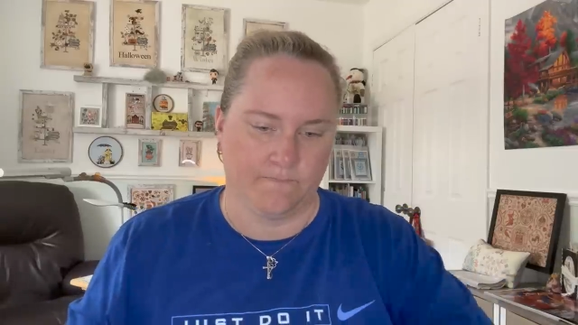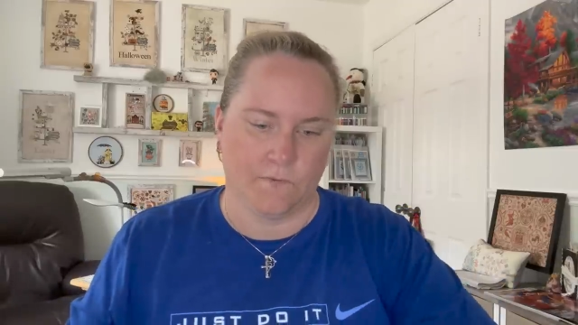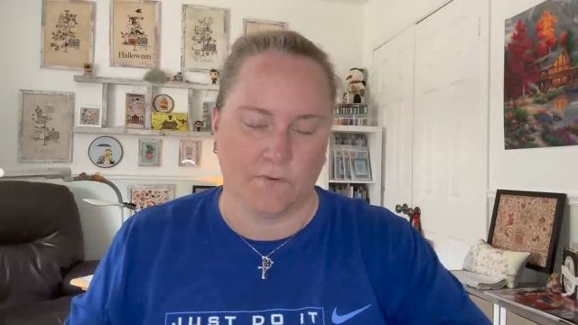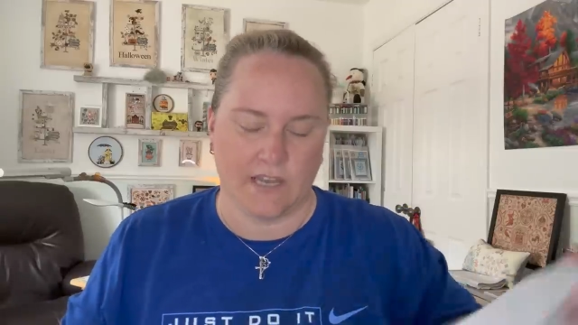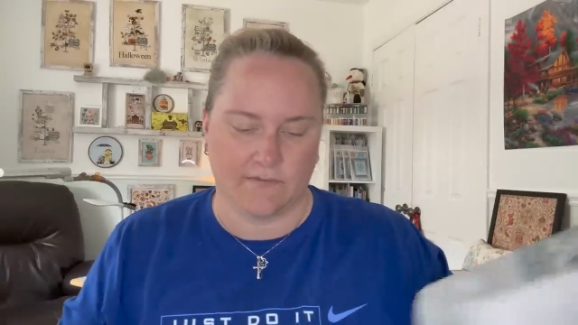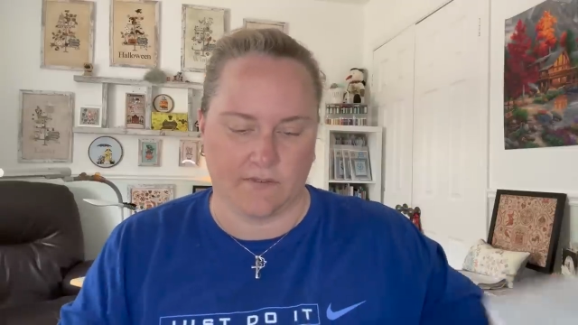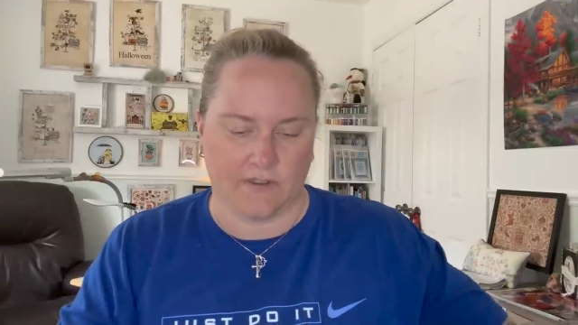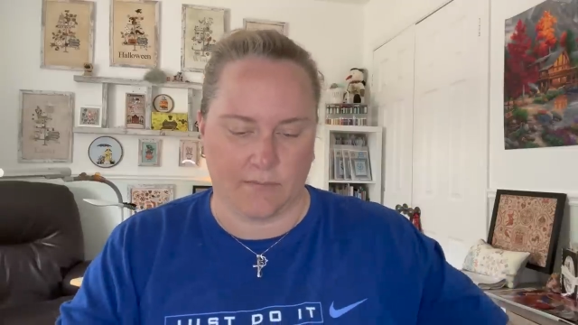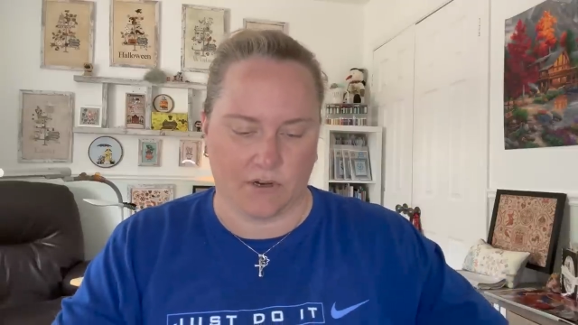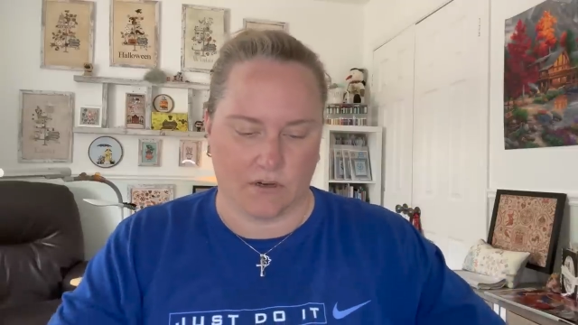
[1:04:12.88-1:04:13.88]
do I have the
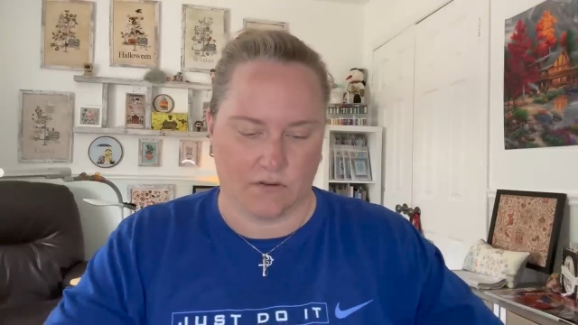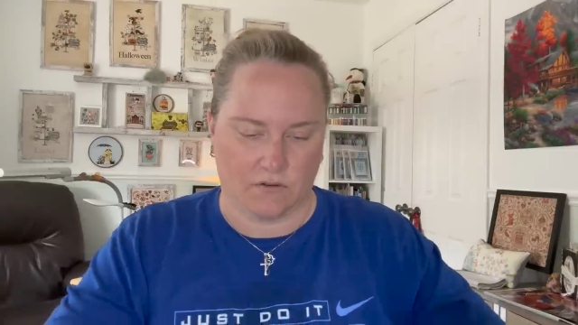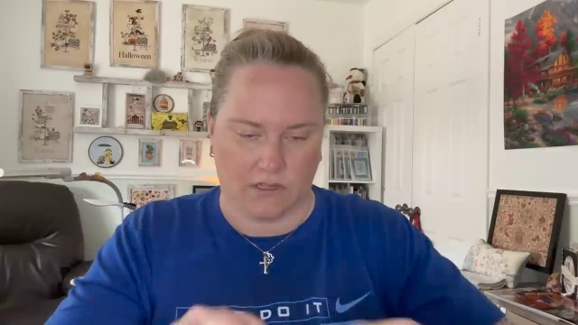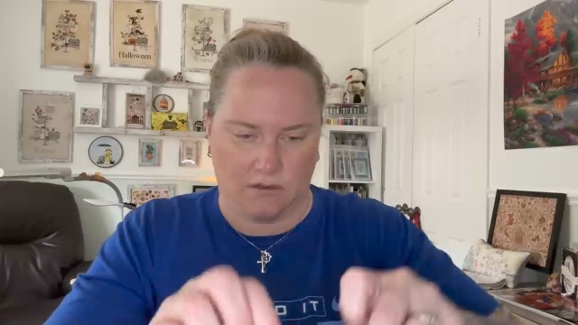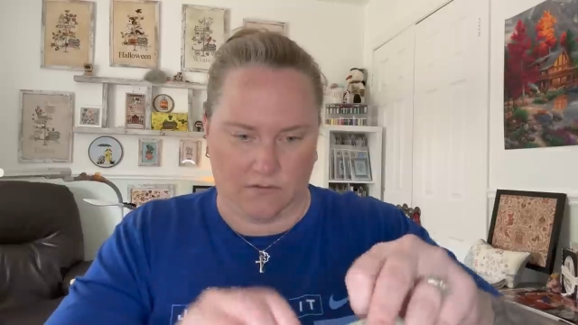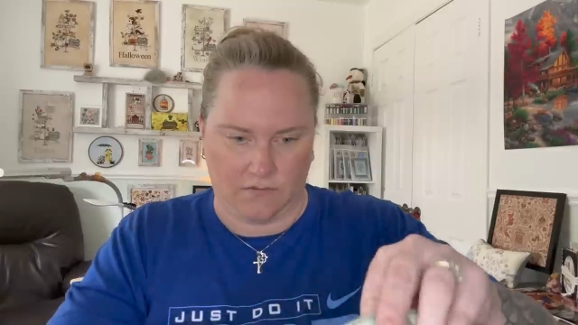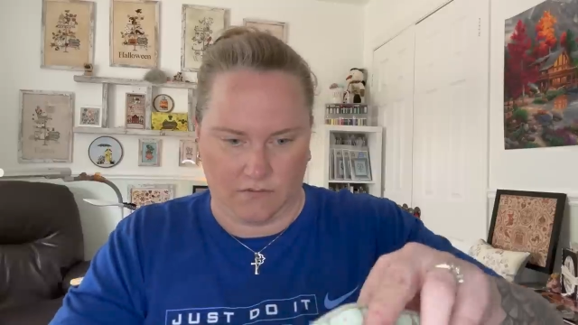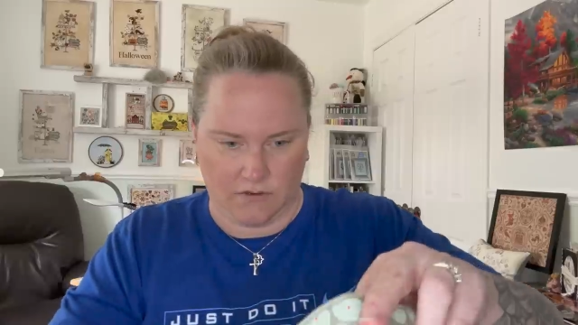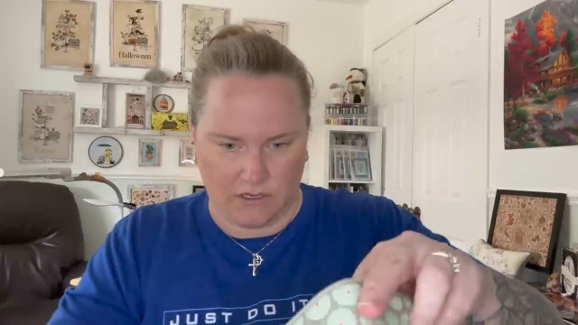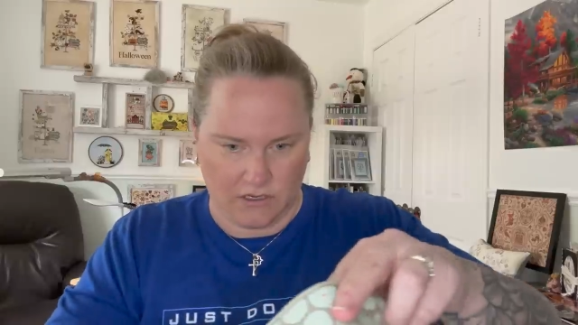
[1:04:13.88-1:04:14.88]
fabric in, or the
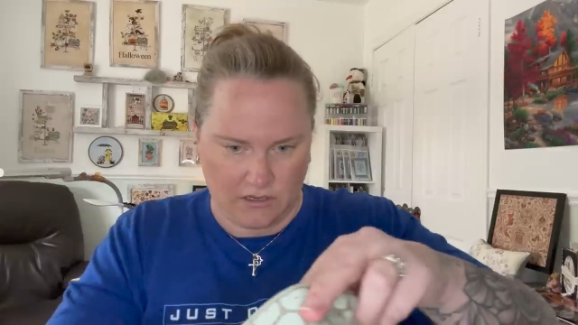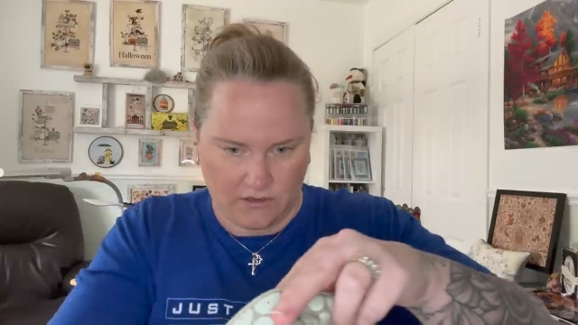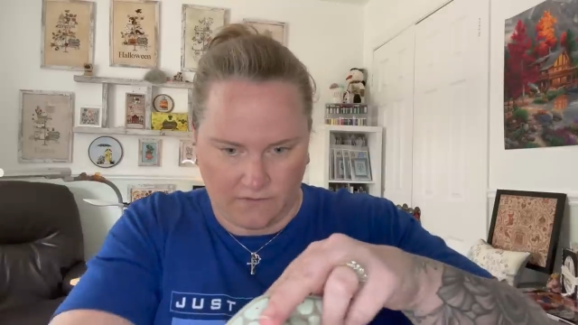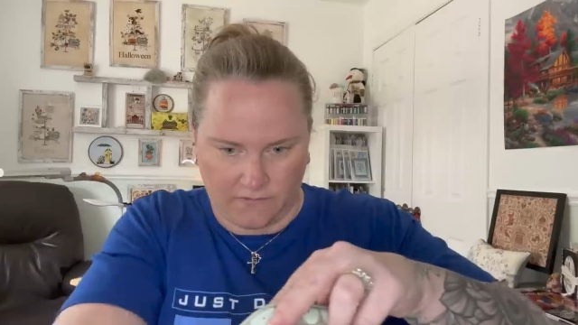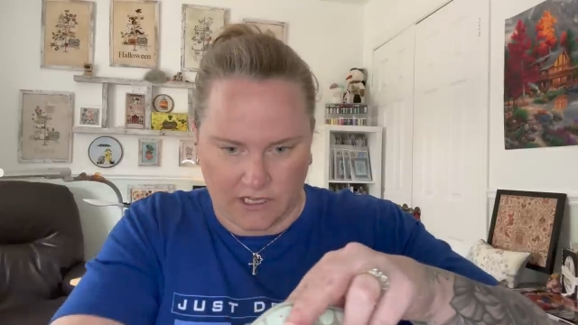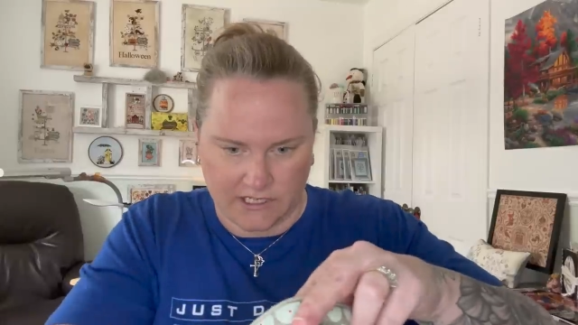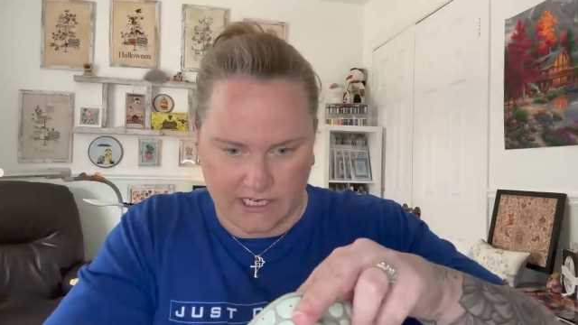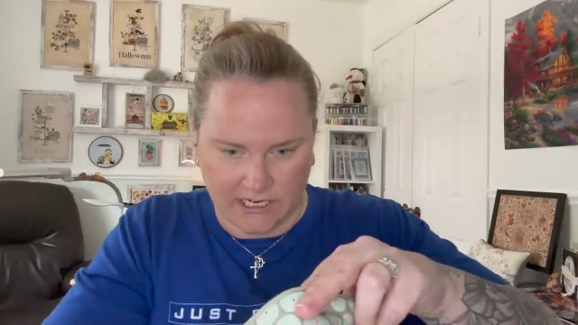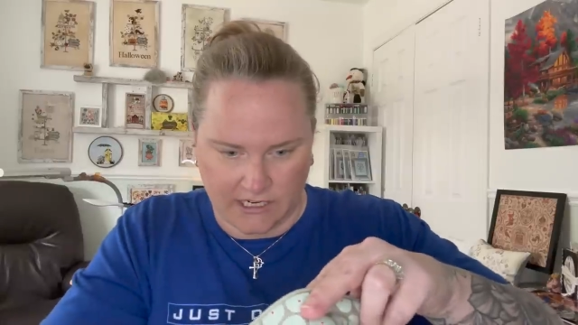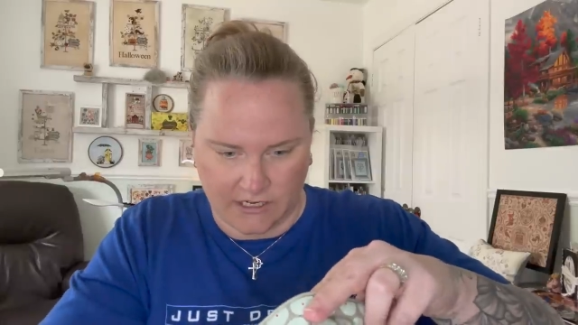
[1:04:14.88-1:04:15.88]
floss
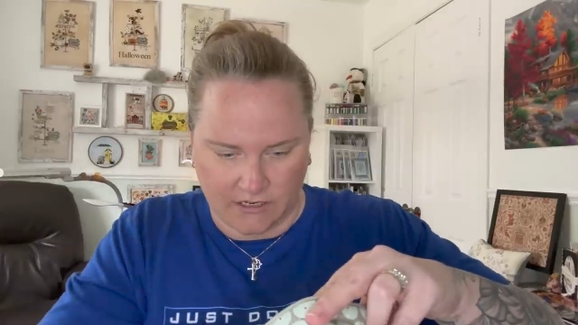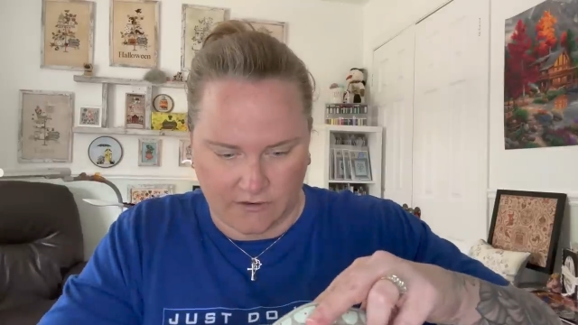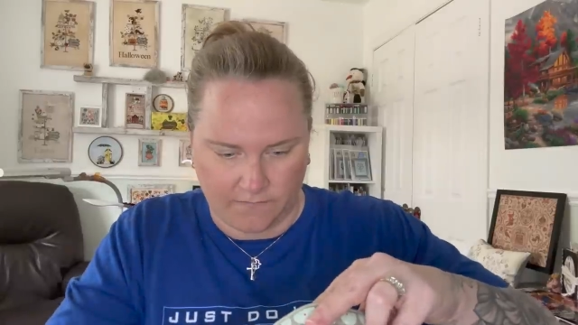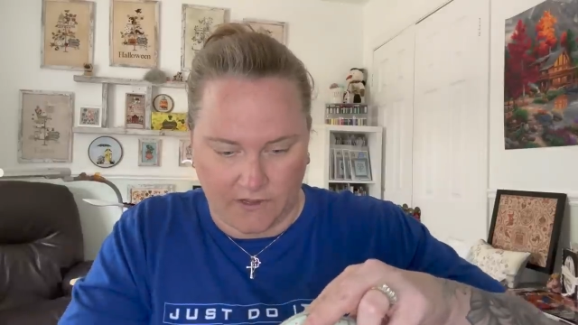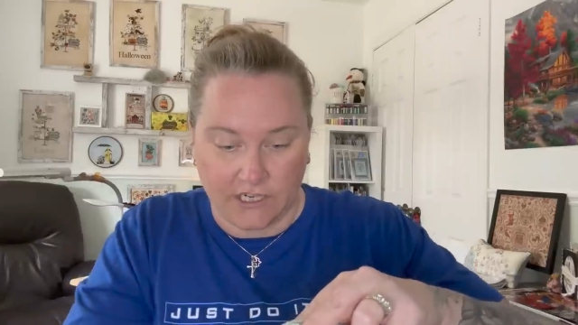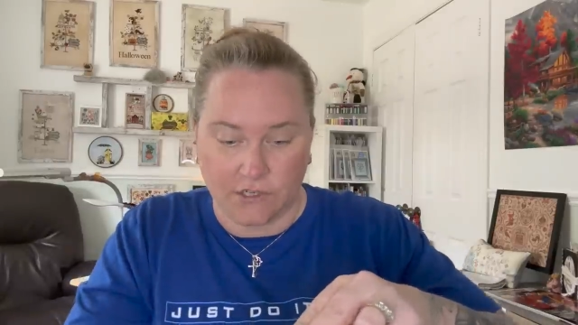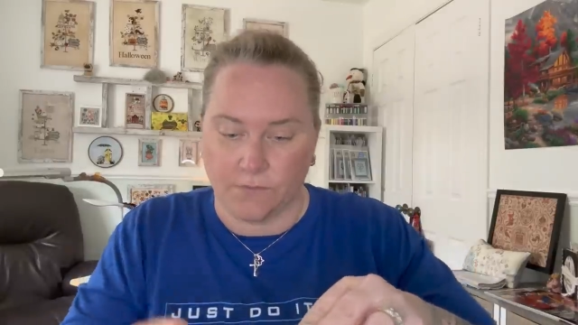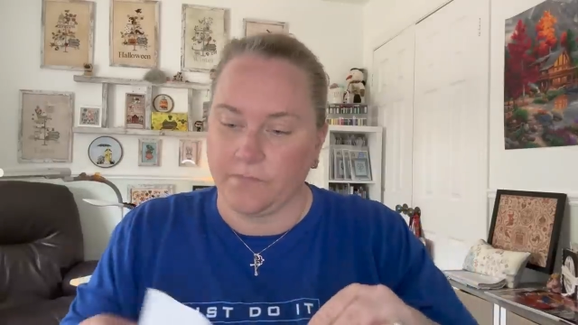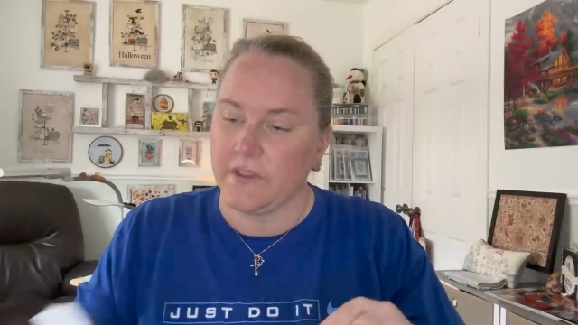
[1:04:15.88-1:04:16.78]
tag in here? I do.